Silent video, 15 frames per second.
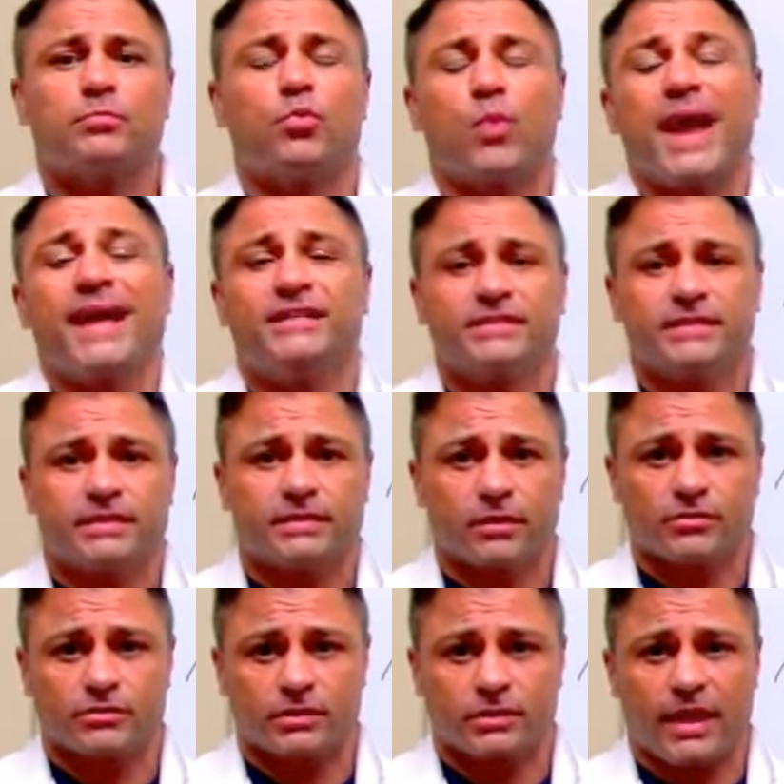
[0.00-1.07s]
ranges in
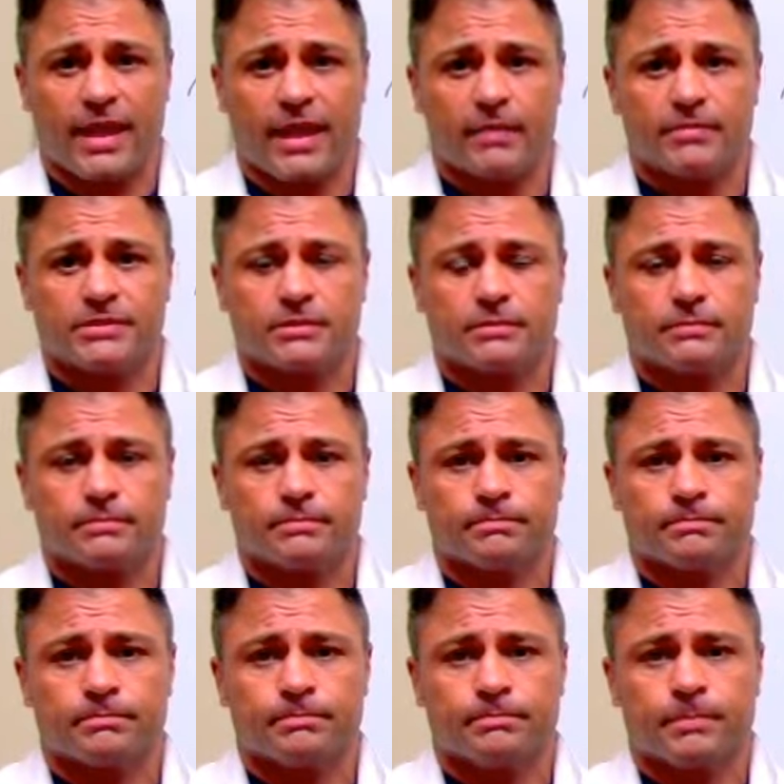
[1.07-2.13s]
those labs.
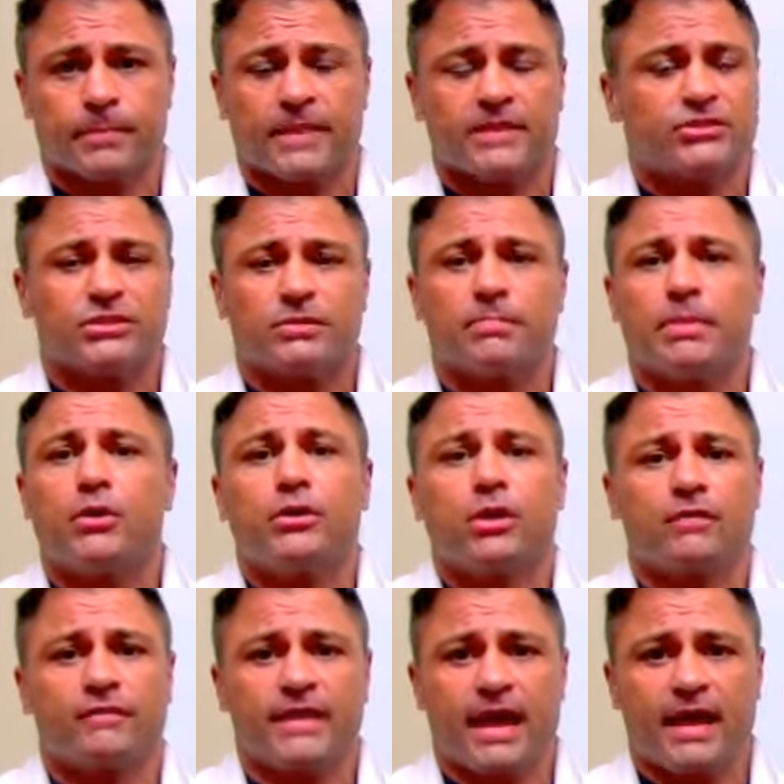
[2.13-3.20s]
It's just a bell
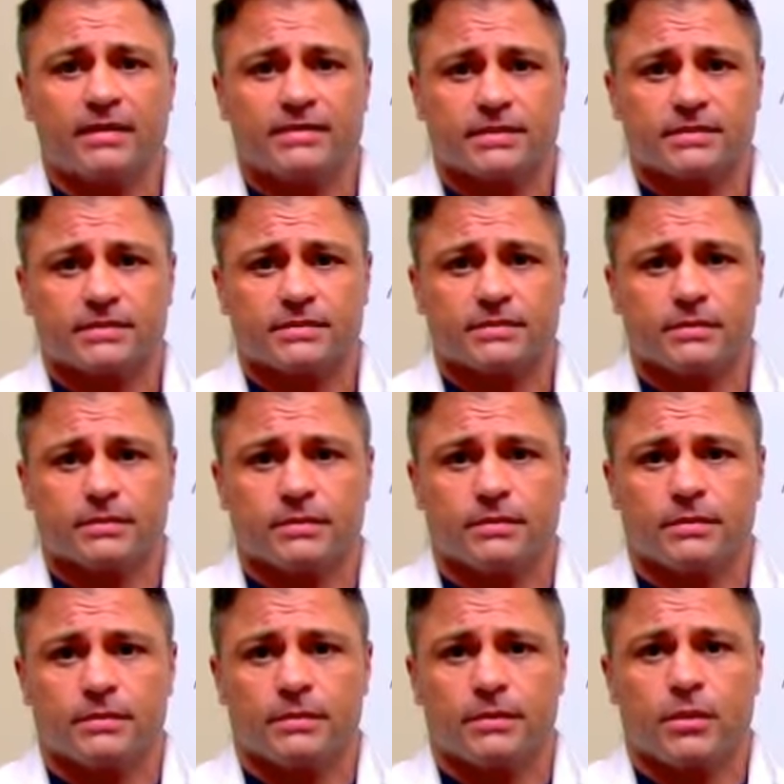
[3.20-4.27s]
curve analysis.
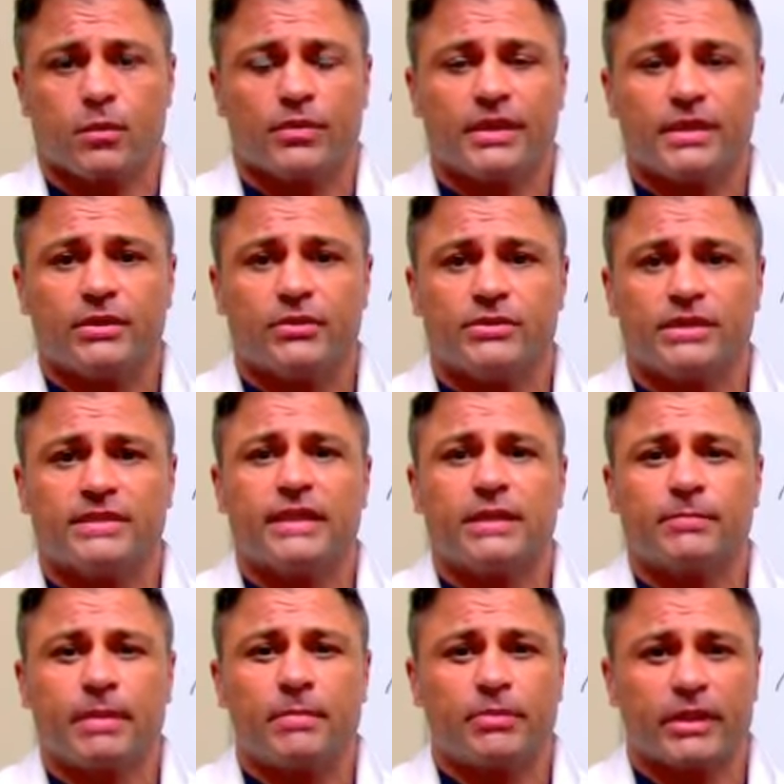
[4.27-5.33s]
What they do is they take
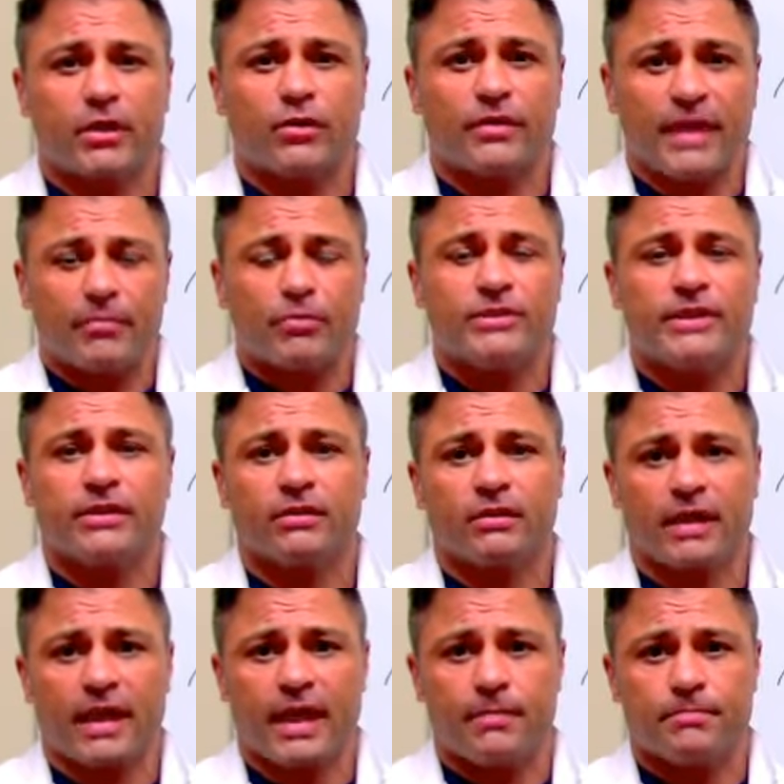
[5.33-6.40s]
the people that go to that particular
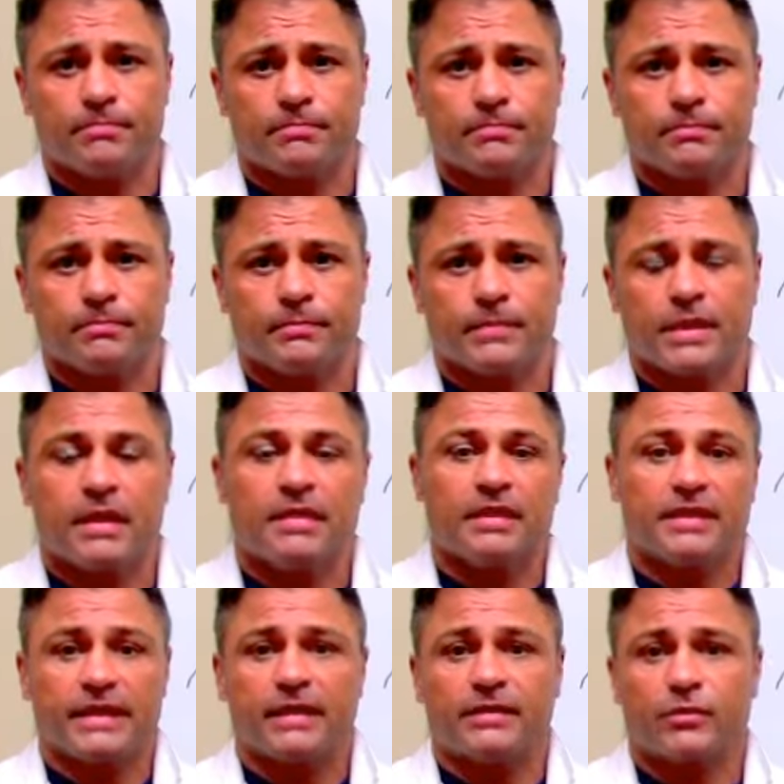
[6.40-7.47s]
lab, they
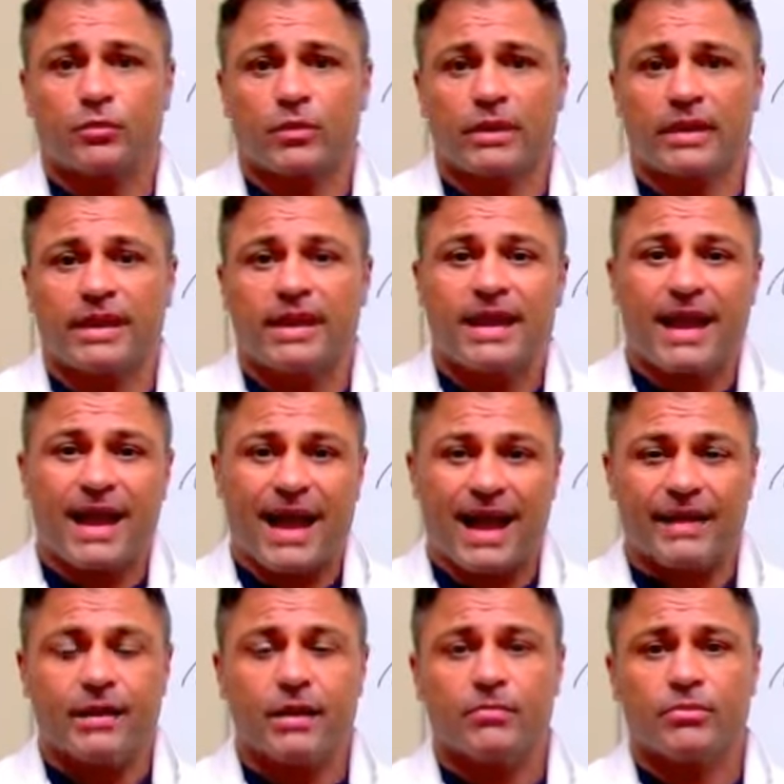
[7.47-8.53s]
take out the really
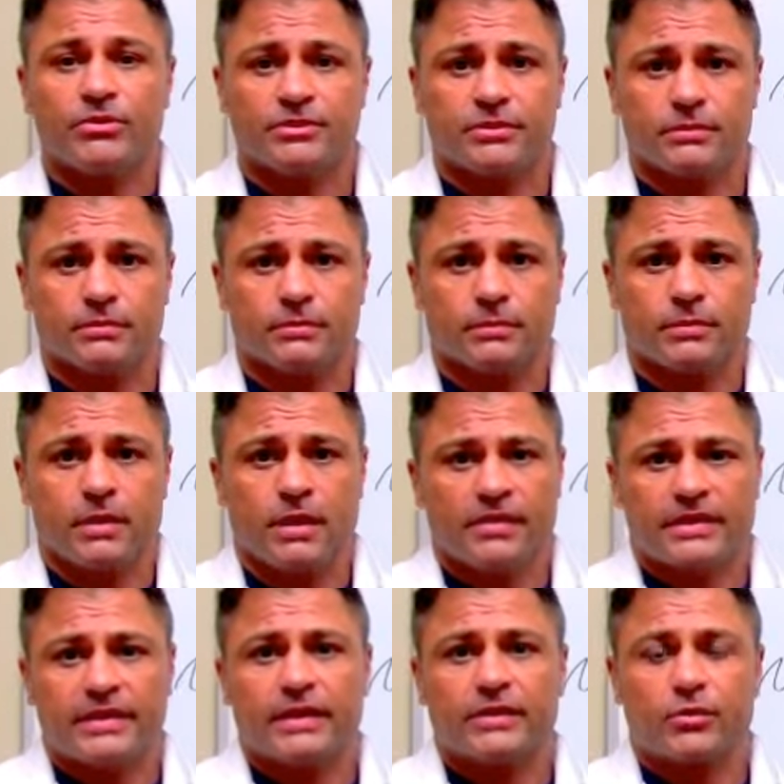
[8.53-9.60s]
high numbers,
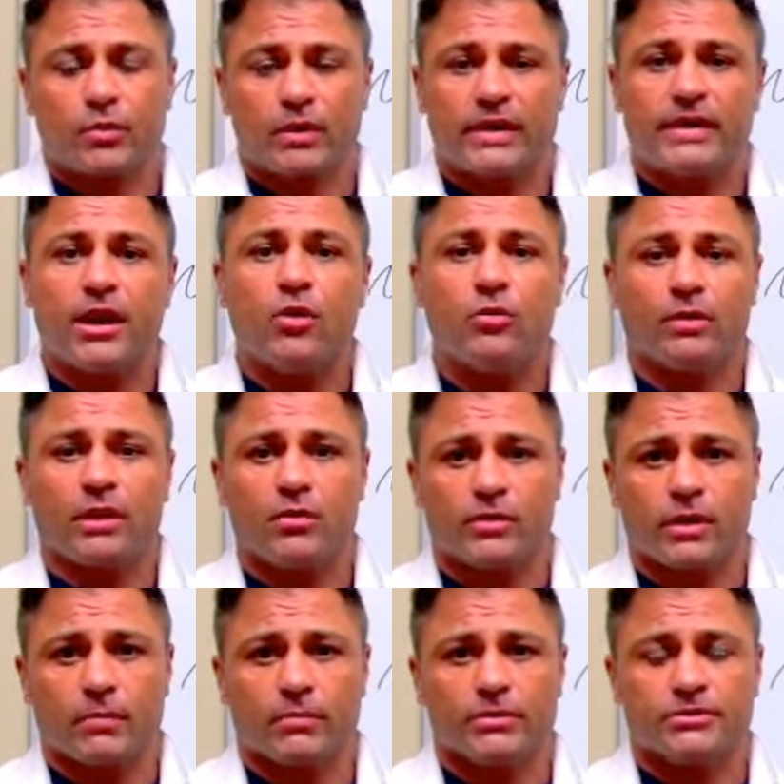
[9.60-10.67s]
they take out the really low
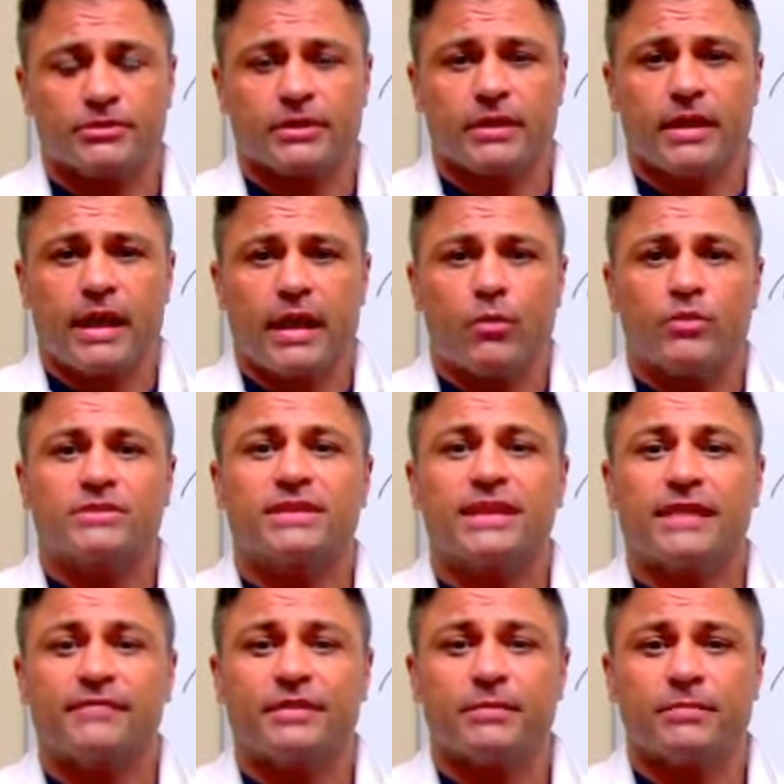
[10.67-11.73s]
numbers, and what's
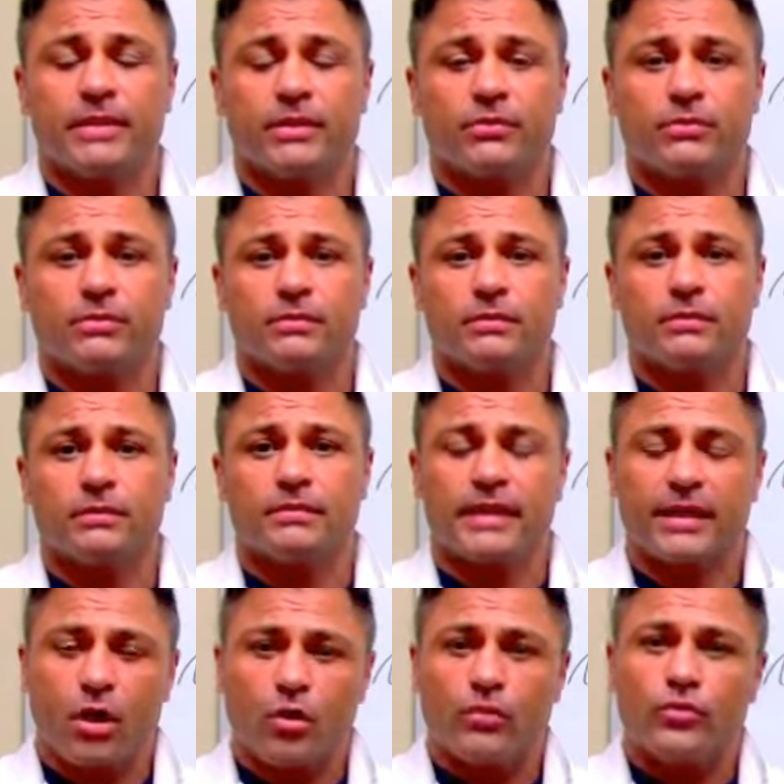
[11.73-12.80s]
left in the middle, they
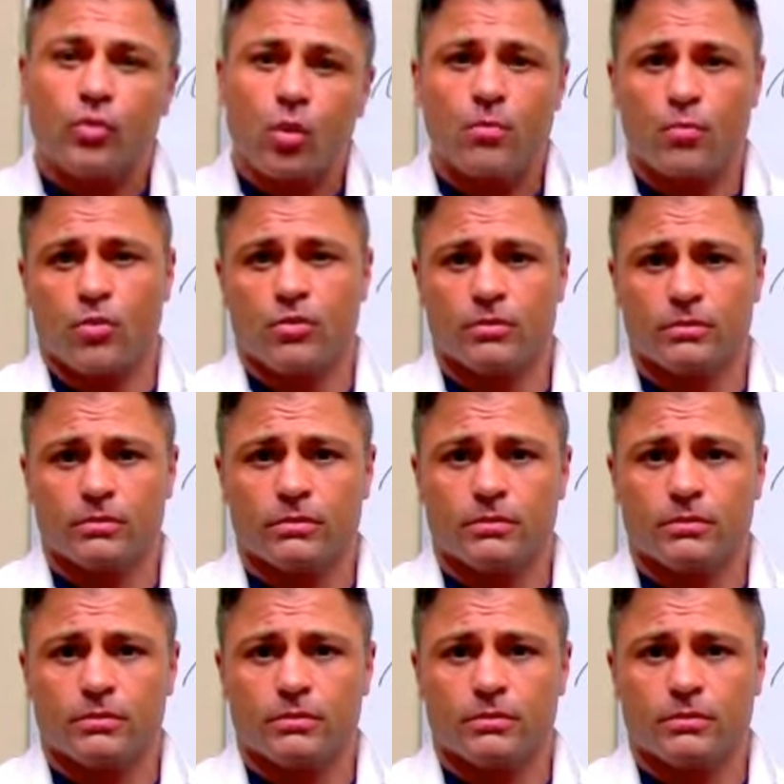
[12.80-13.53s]
call normal.